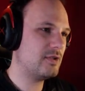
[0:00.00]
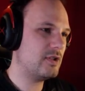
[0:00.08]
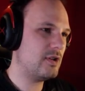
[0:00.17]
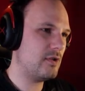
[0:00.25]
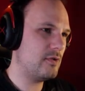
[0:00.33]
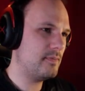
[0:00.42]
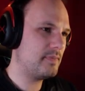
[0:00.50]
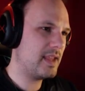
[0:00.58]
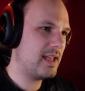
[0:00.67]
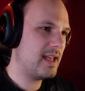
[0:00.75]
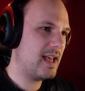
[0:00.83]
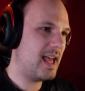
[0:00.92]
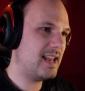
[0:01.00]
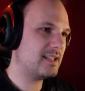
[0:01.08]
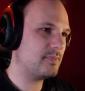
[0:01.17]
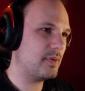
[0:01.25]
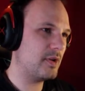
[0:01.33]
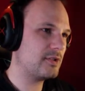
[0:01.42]
to you, and let's
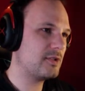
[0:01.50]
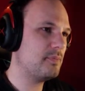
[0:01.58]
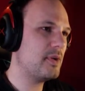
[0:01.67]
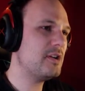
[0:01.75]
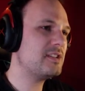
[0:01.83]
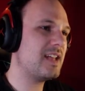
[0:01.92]
burn some birch